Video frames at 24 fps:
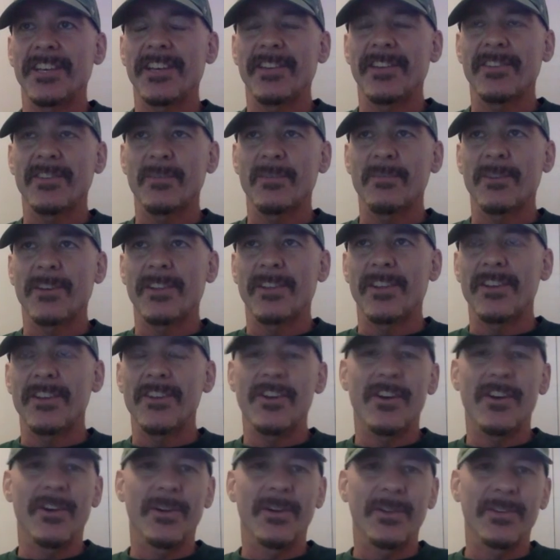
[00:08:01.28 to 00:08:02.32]
hit somebody that
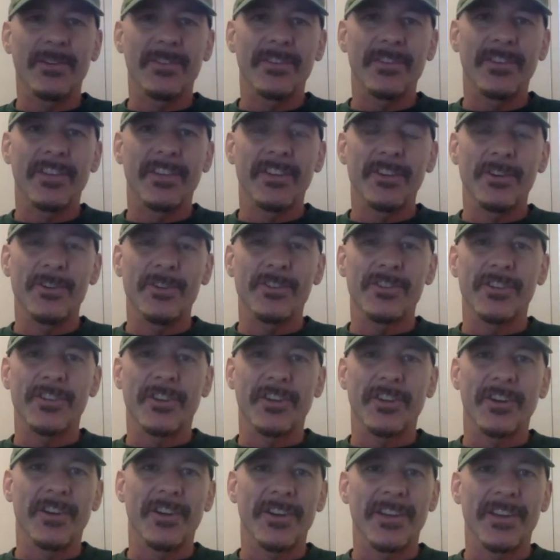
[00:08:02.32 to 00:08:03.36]
knows who
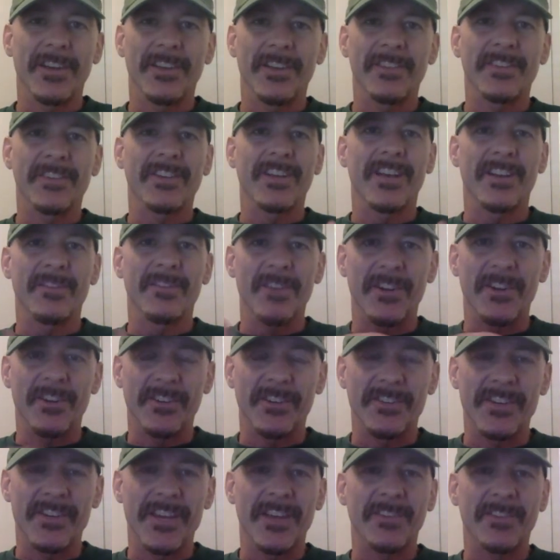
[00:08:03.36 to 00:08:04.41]
Sugar is and kind of
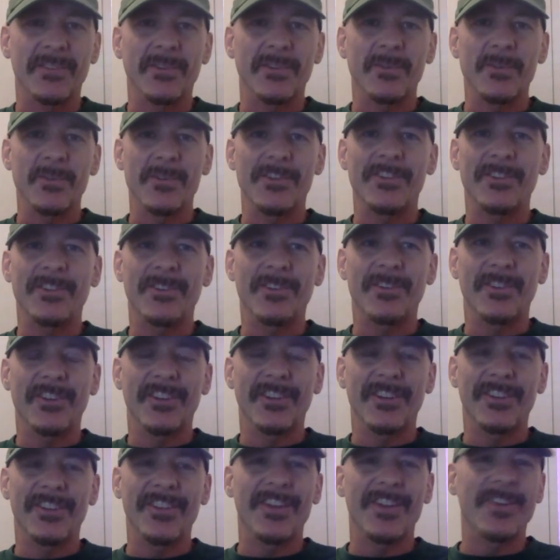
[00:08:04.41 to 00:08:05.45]
understands what we're
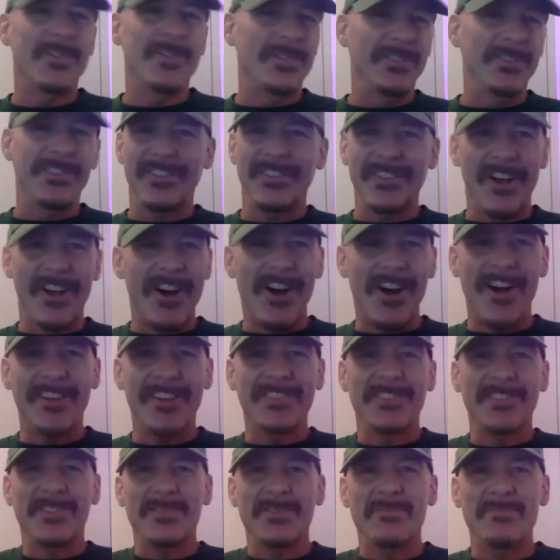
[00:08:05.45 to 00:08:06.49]
doing. And then it was this
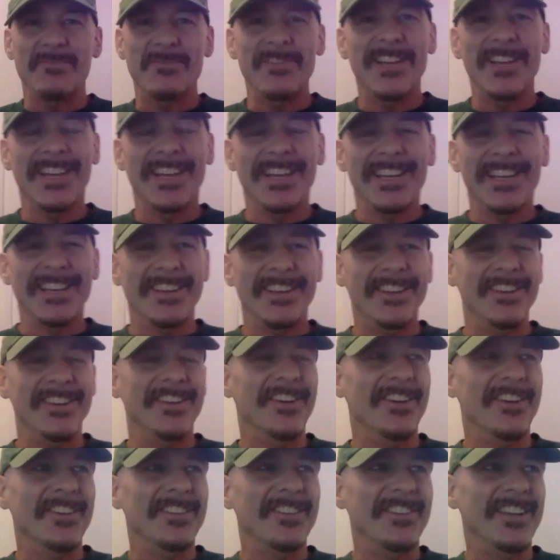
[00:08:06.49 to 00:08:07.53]
awesome
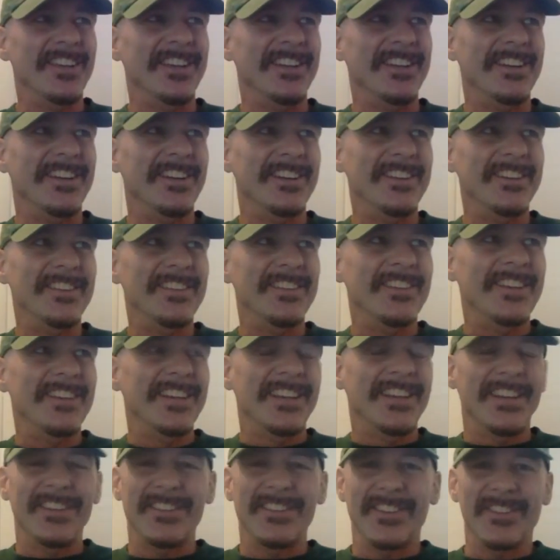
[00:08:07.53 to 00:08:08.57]
thing. And
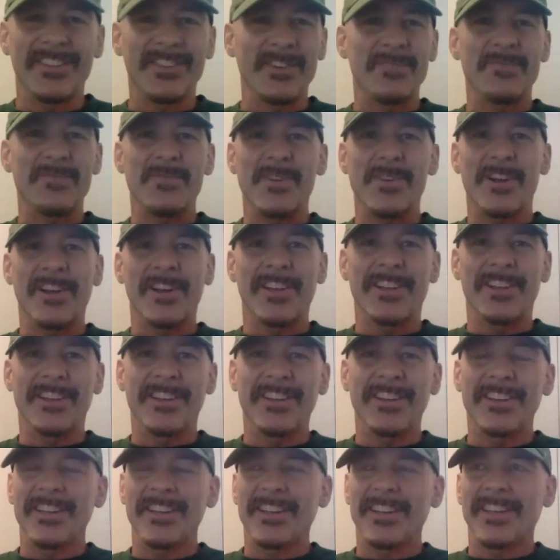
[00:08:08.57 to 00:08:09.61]
it's just
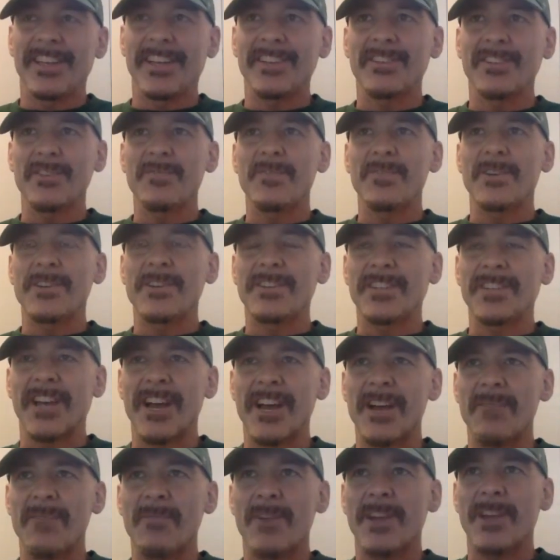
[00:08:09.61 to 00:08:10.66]
it's a fun
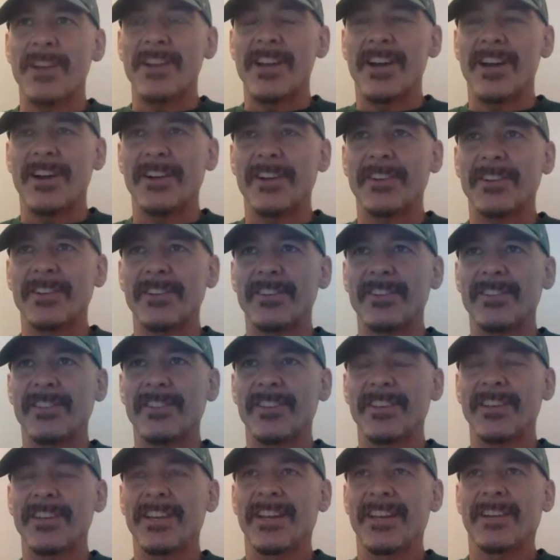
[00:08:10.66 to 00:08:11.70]
time right now because
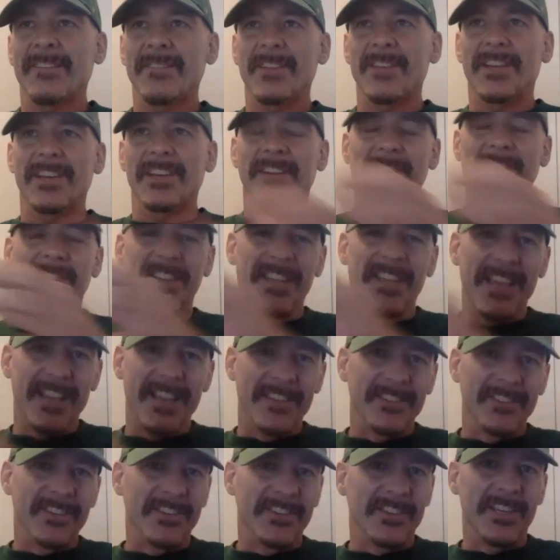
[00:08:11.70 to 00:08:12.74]
the
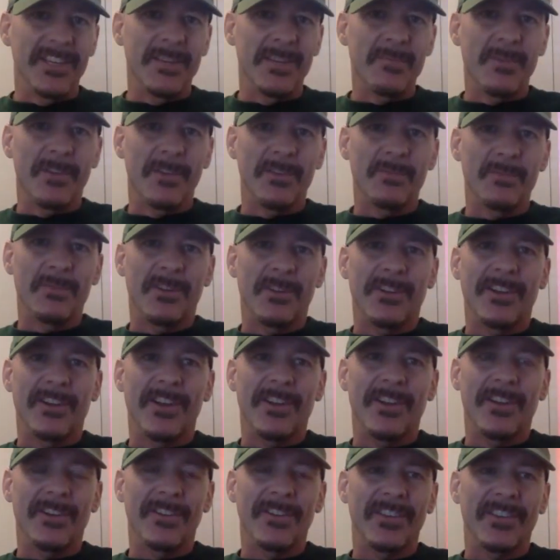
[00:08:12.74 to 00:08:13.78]
cancer and chemo has been
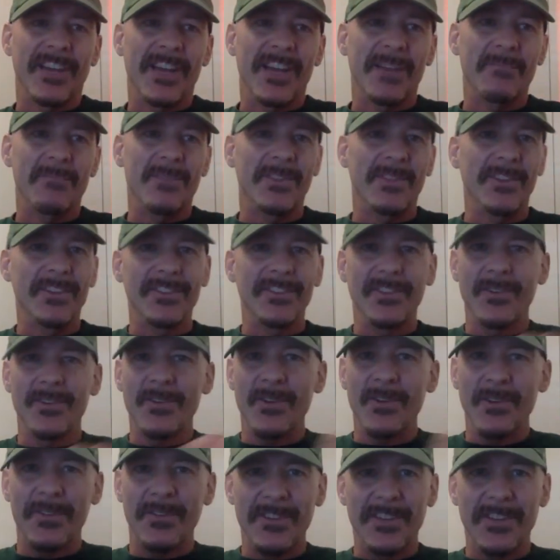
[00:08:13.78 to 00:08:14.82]
another side, but this
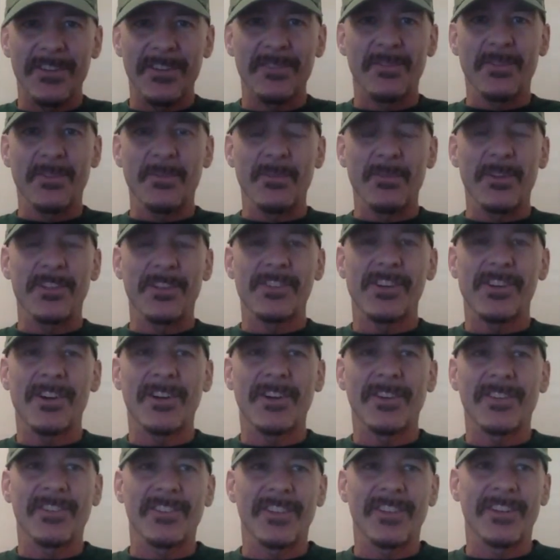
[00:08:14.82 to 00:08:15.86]
whole thing of the
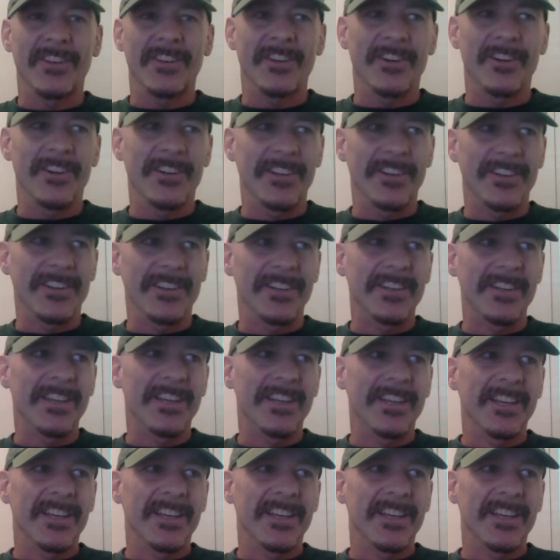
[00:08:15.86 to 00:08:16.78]
recharge center and